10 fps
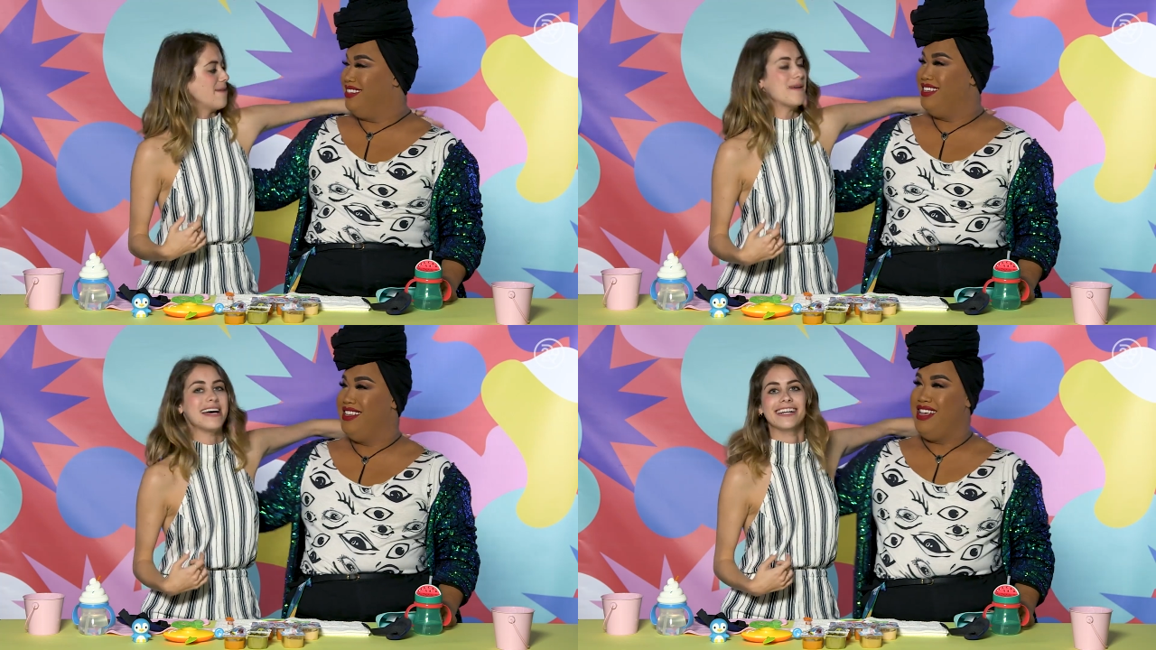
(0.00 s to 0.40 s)

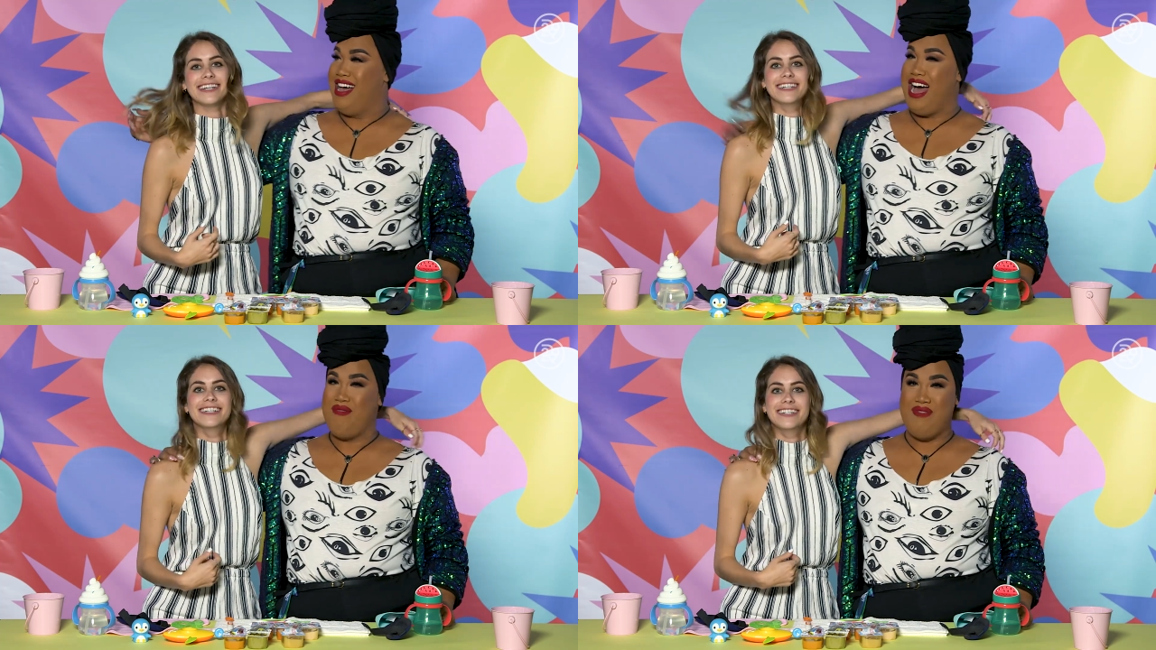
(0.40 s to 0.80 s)
Speaker 1: I'm in.
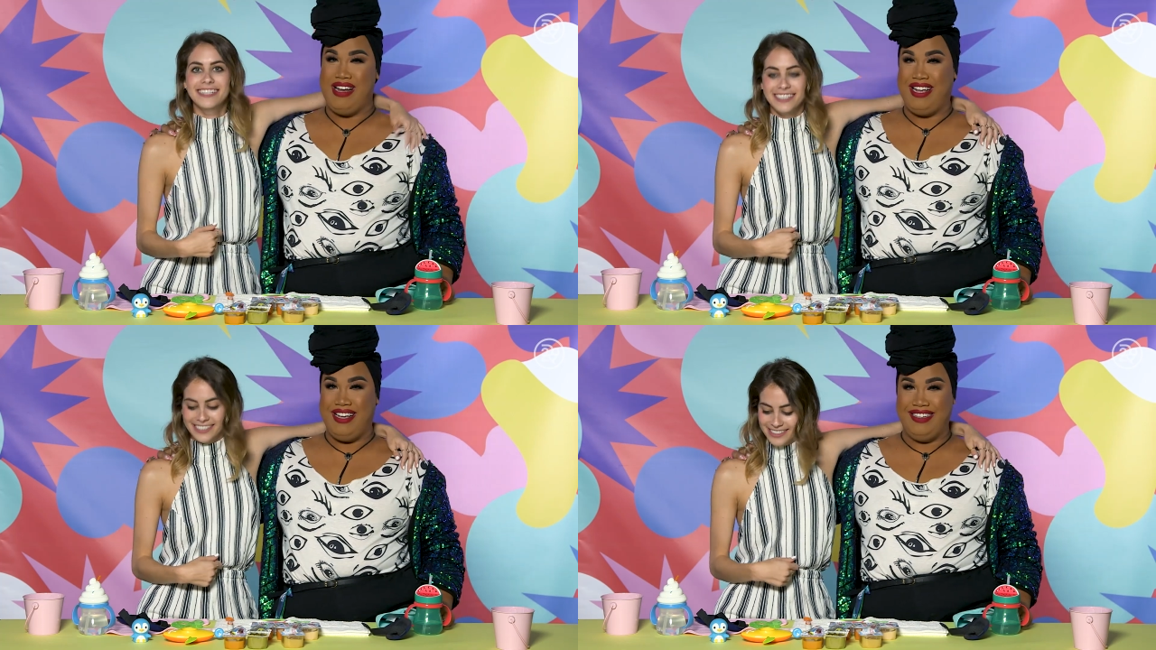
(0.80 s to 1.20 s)
I'm
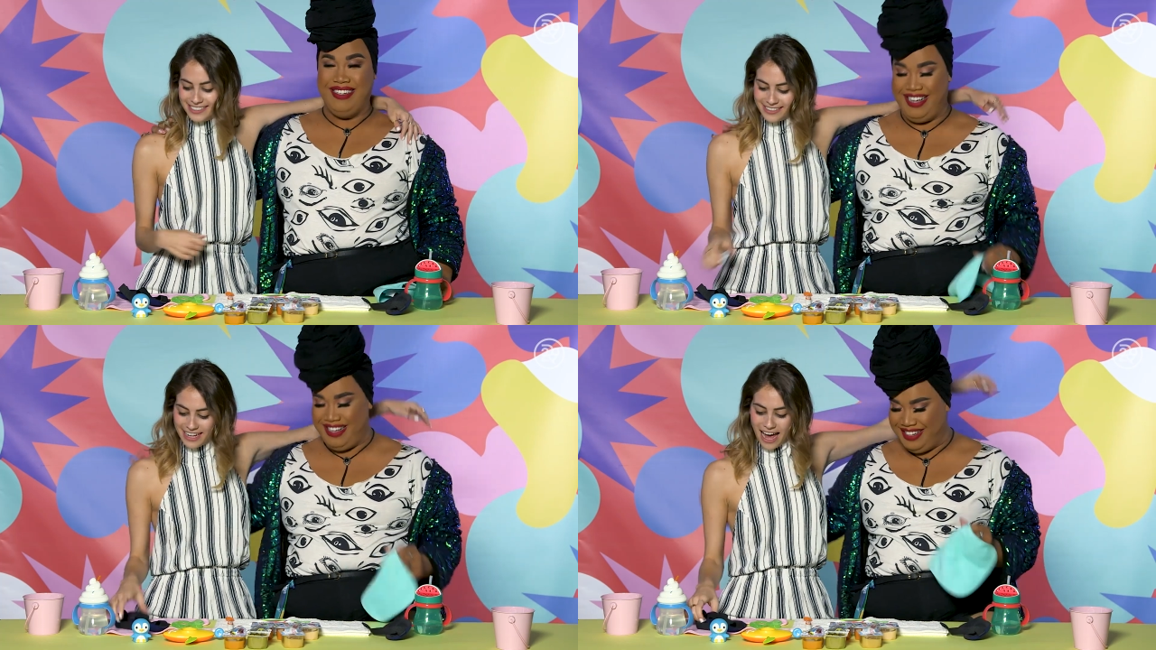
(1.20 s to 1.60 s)
ready.
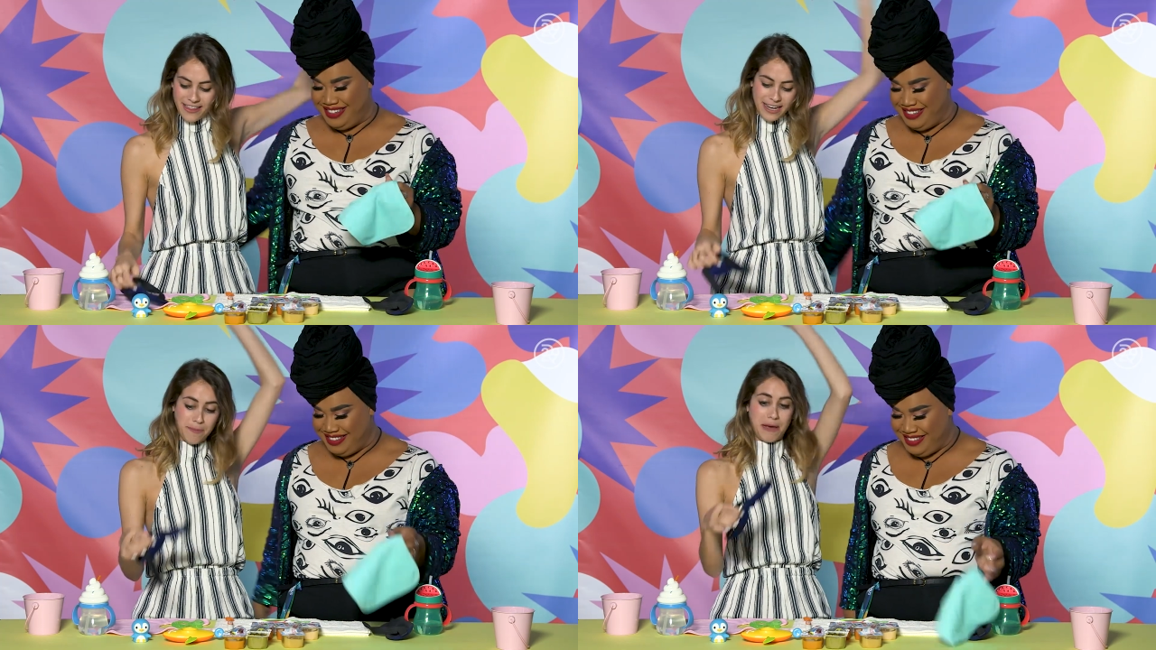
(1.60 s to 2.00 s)

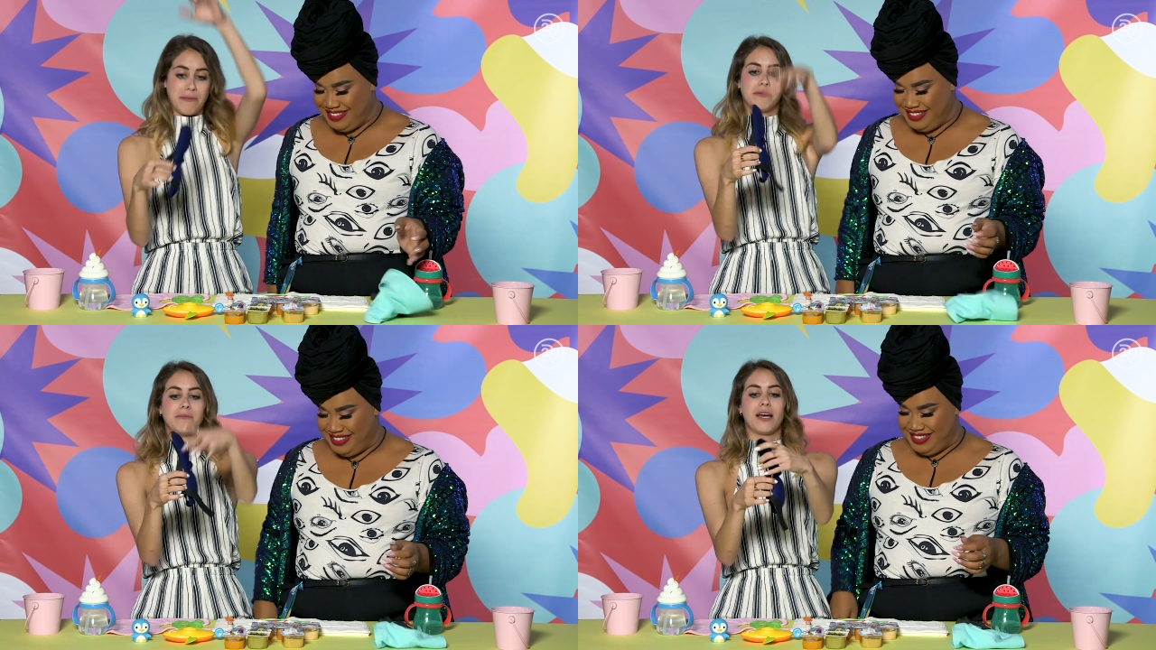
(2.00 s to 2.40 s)
I think our
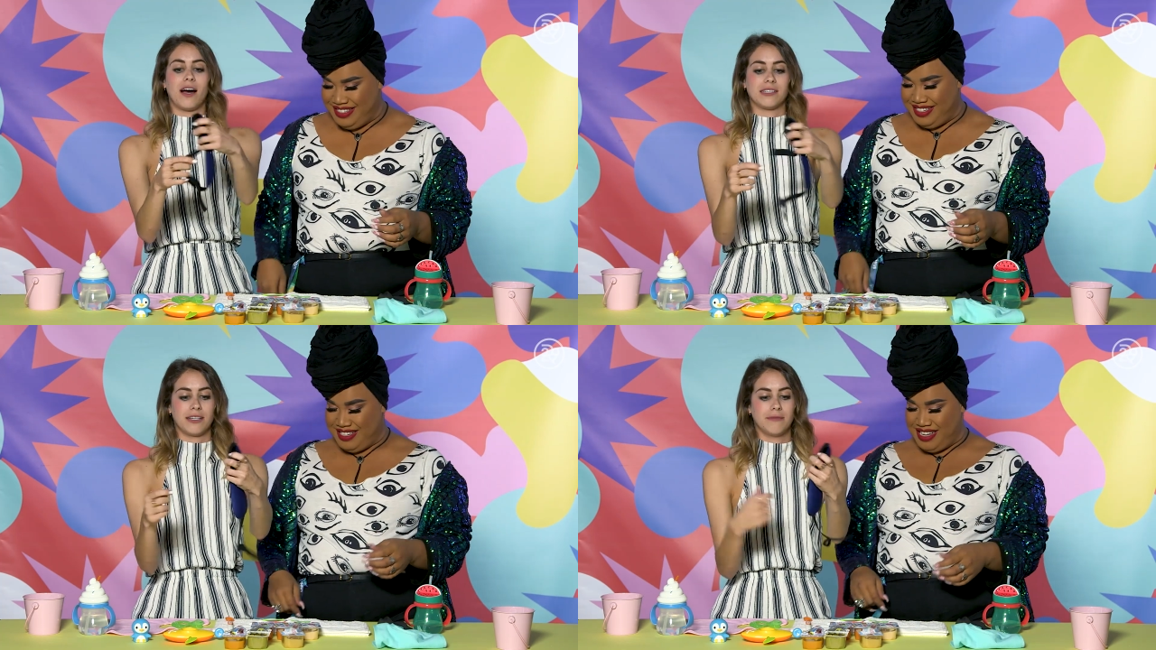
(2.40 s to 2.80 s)
baby would be
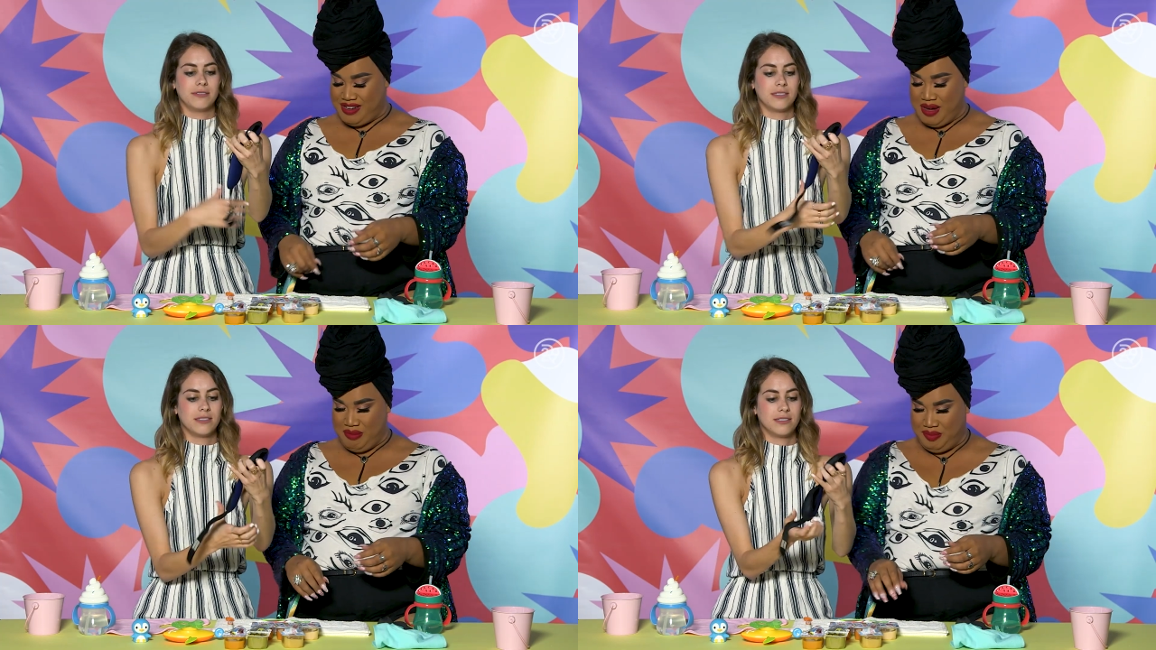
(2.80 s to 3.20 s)
awesome.
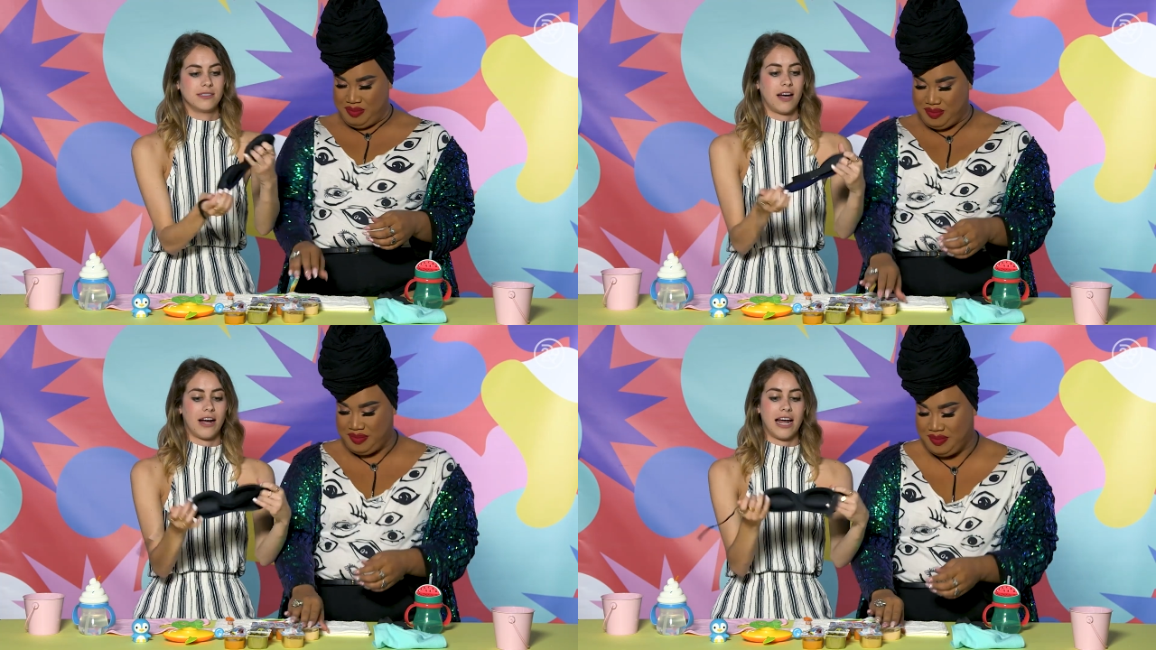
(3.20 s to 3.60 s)
Okay.
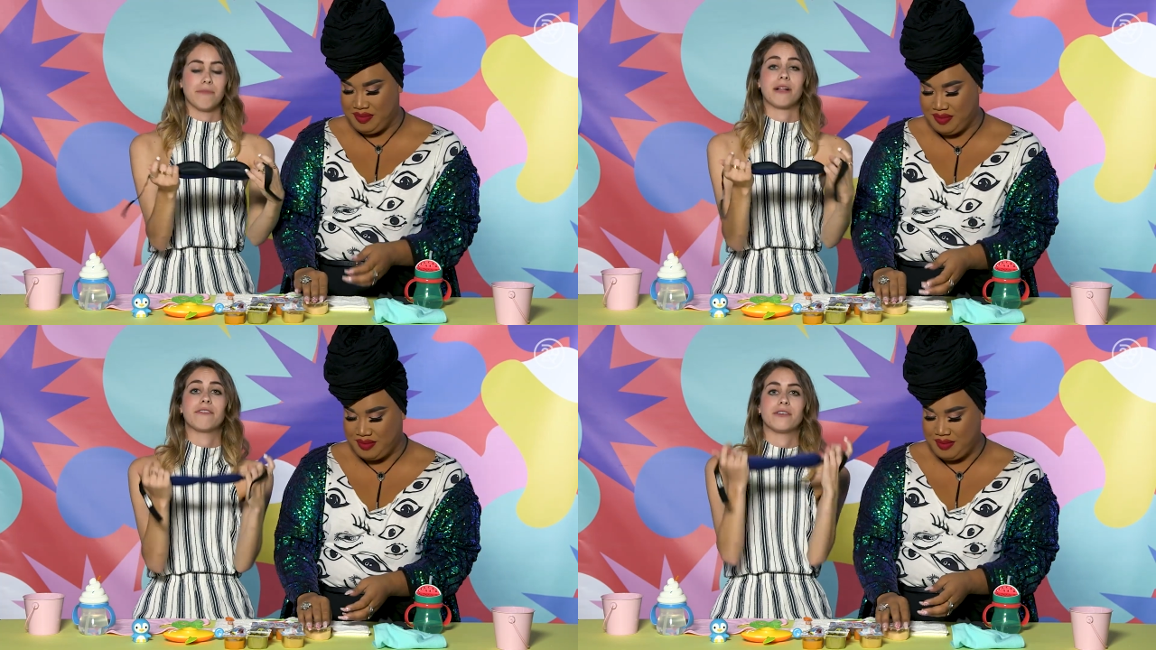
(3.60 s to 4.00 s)
All right,
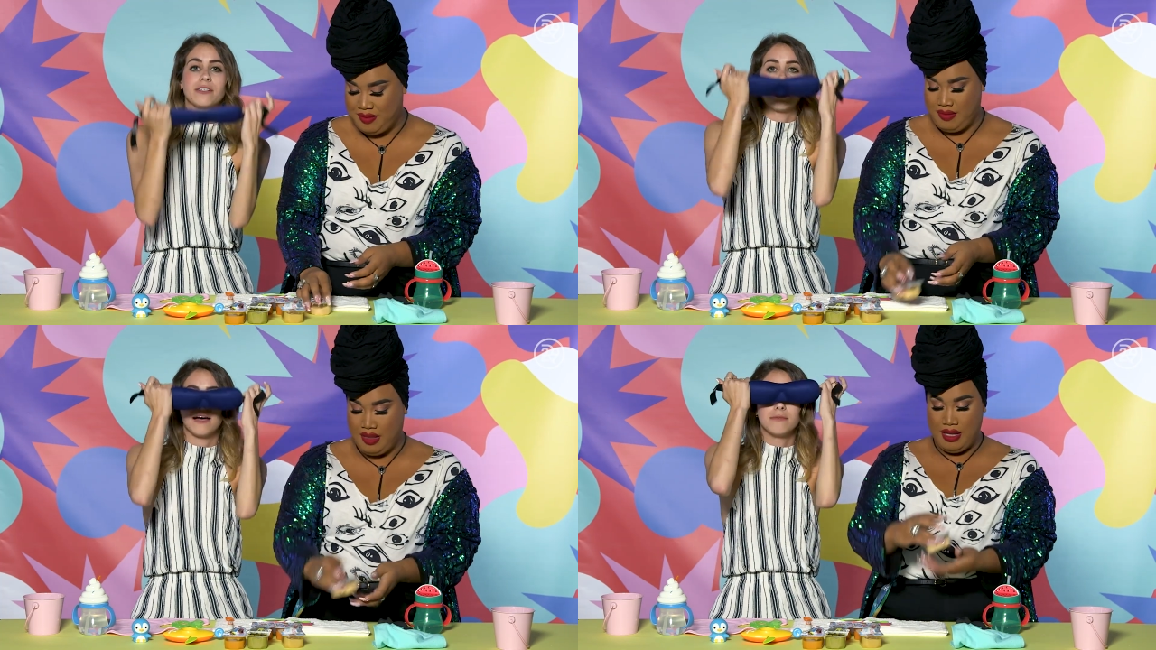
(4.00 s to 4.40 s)
I'm
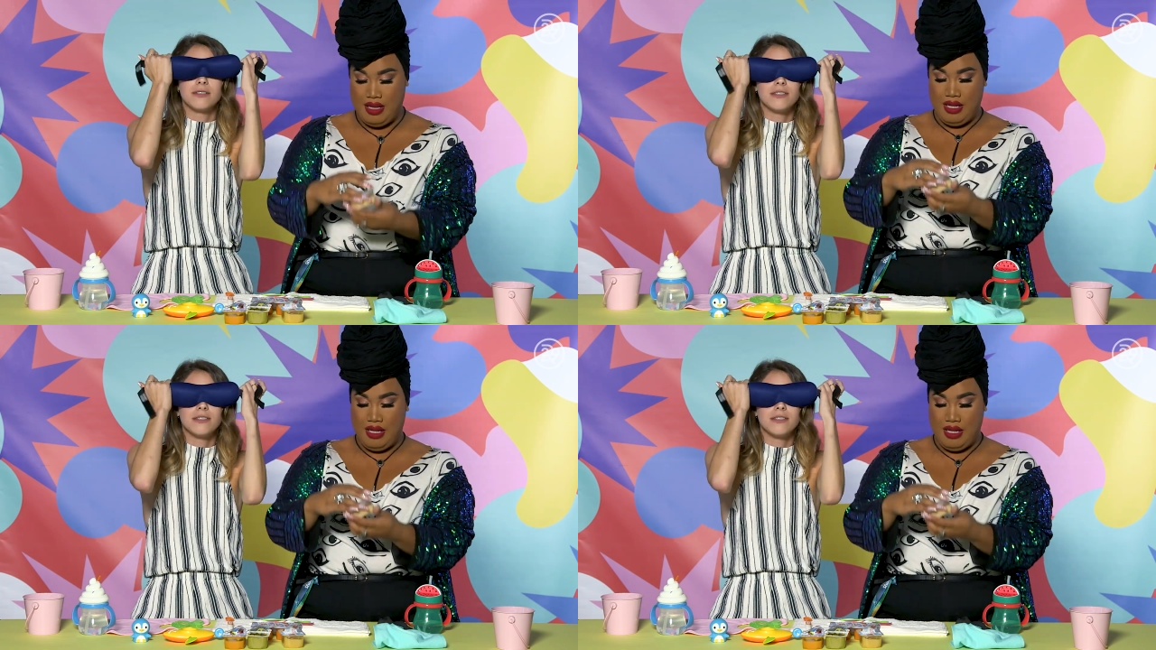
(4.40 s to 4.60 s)
blindfolding up.